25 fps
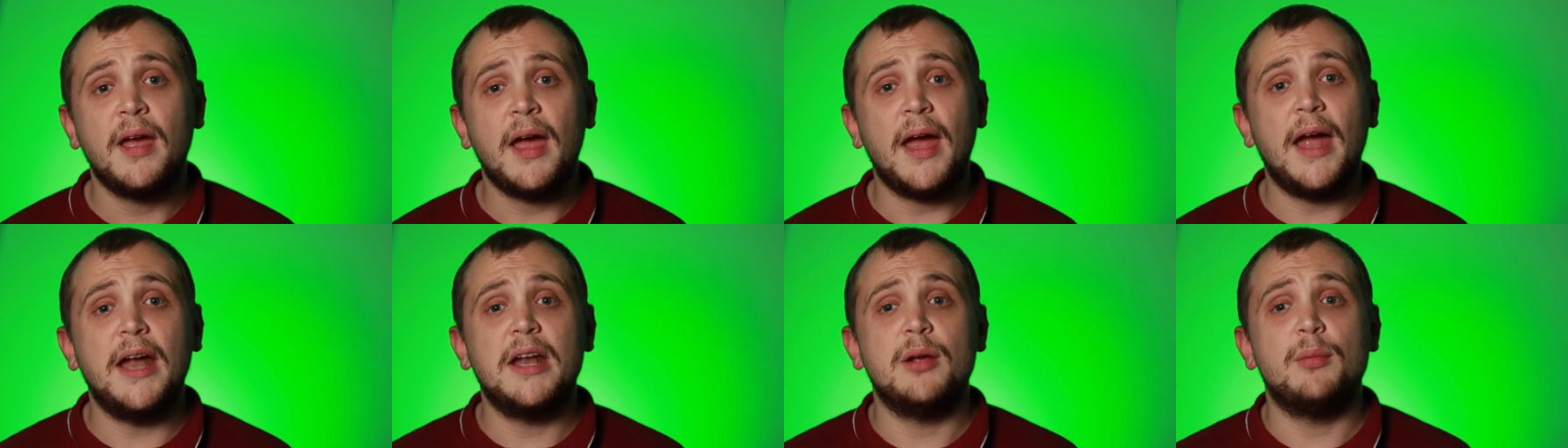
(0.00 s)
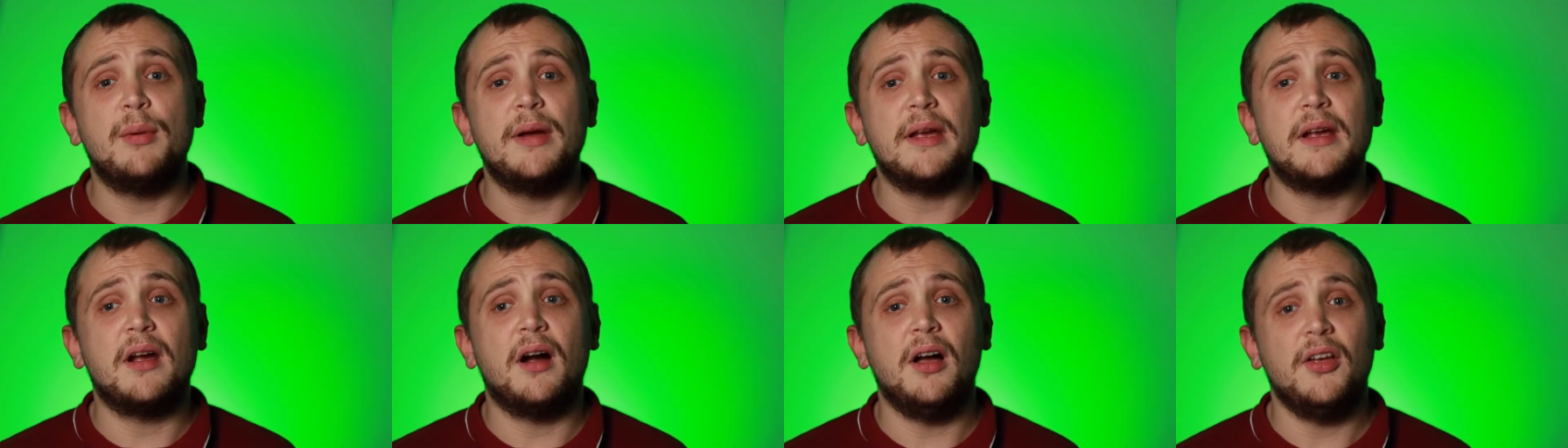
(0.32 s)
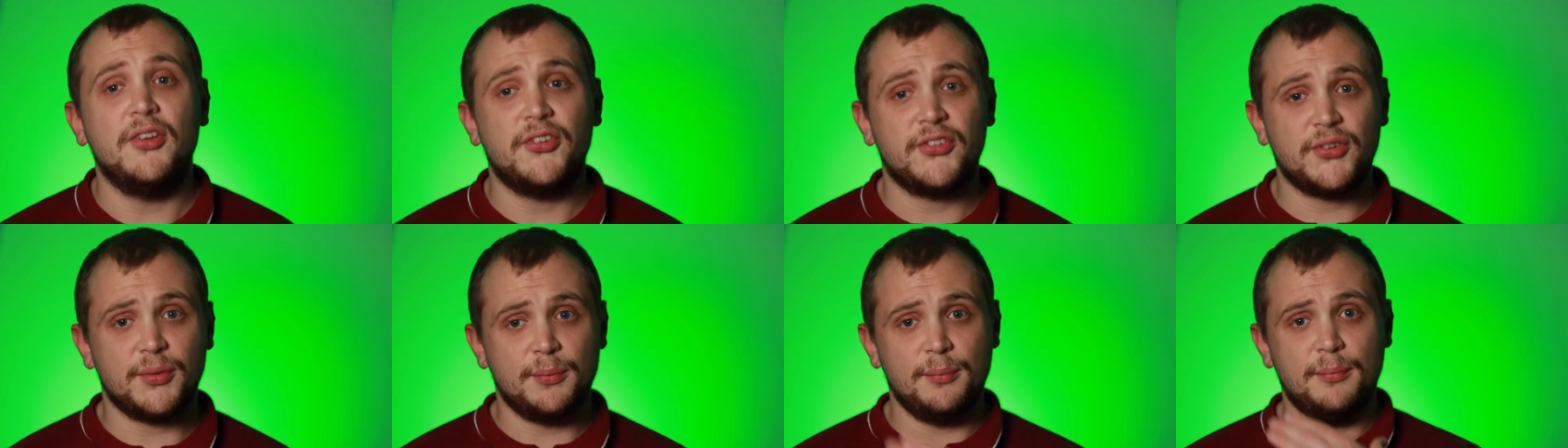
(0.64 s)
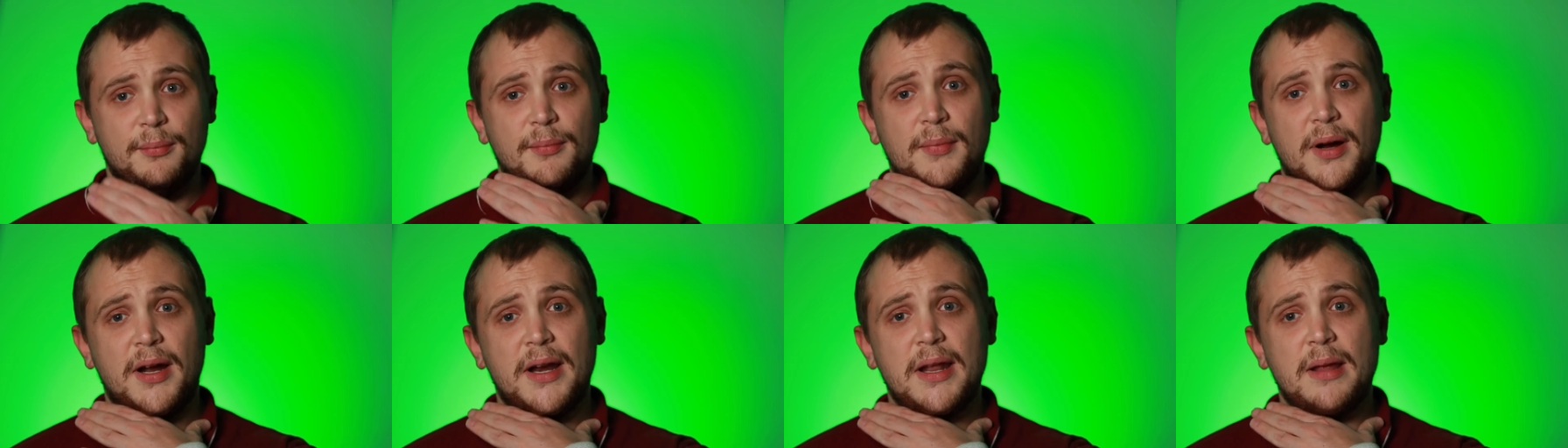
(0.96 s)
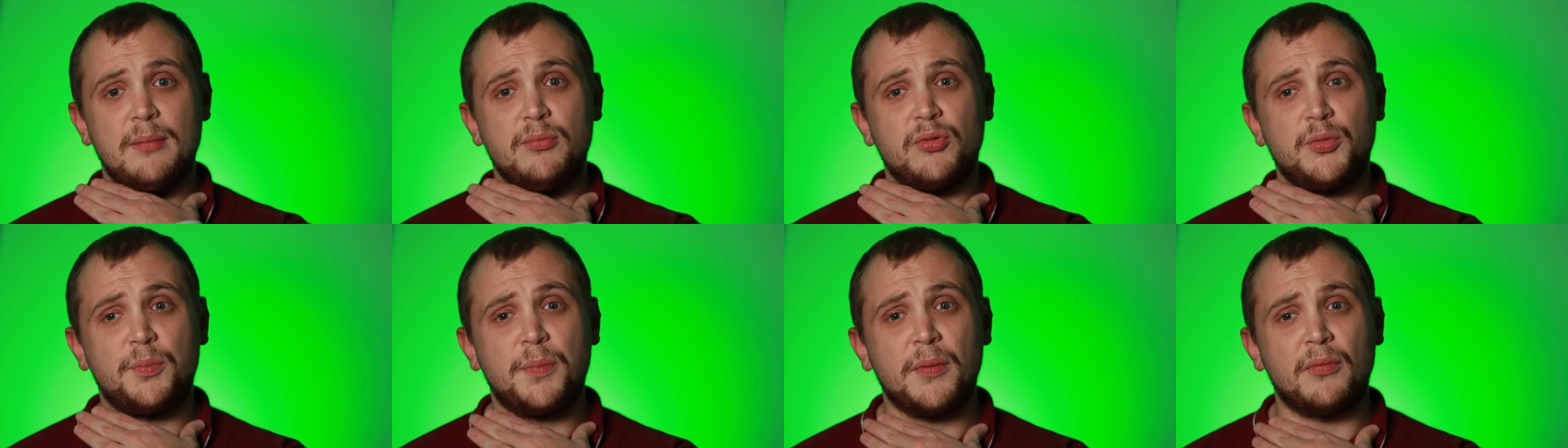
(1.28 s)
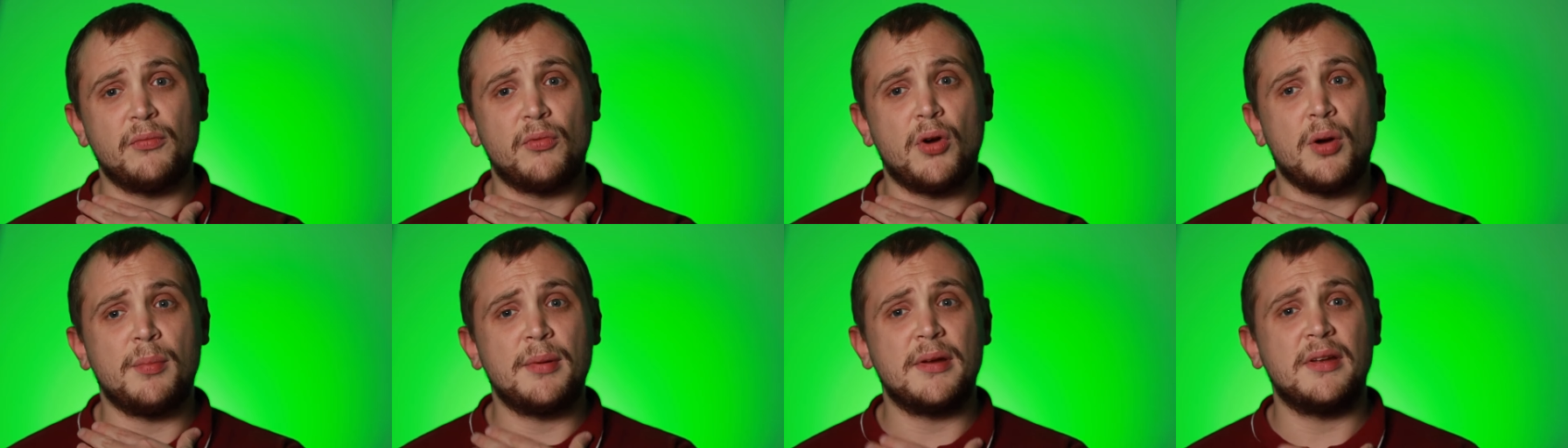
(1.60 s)
Anyway guys, my name's
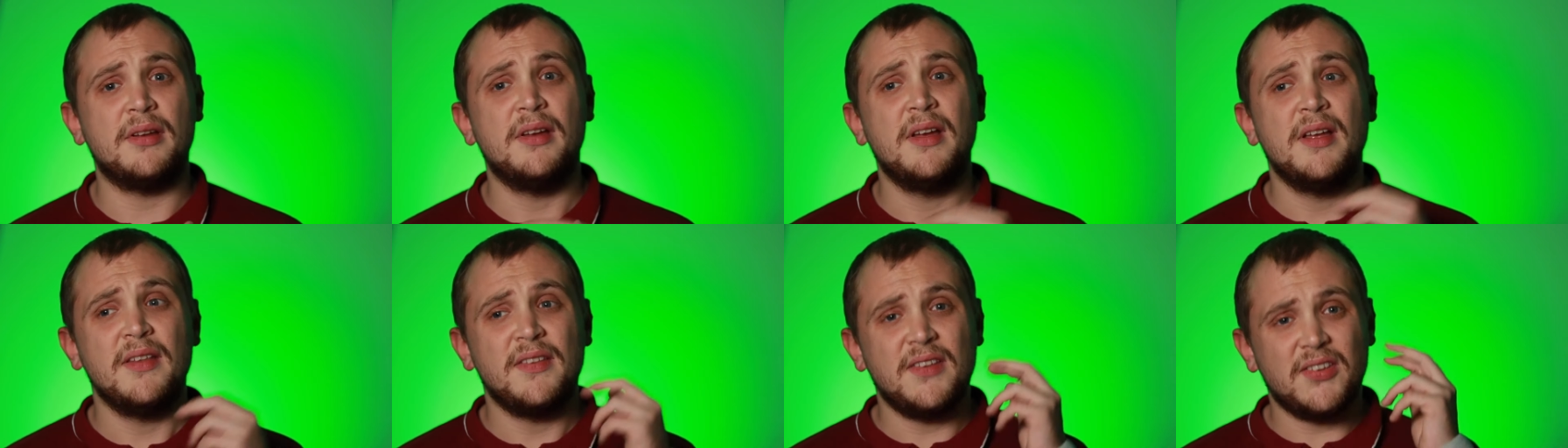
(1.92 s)
been Robert,